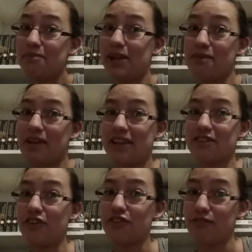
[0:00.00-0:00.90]
But I mean,
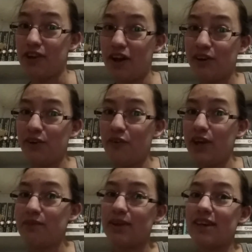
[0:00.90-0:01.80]
it's also not
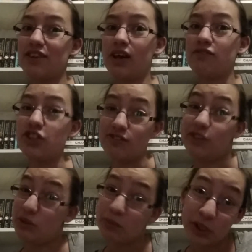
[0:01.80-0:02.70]
annoying because you have 2
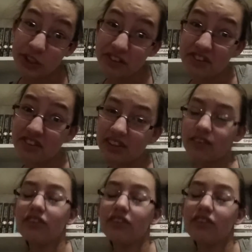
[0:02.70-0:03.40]
new books.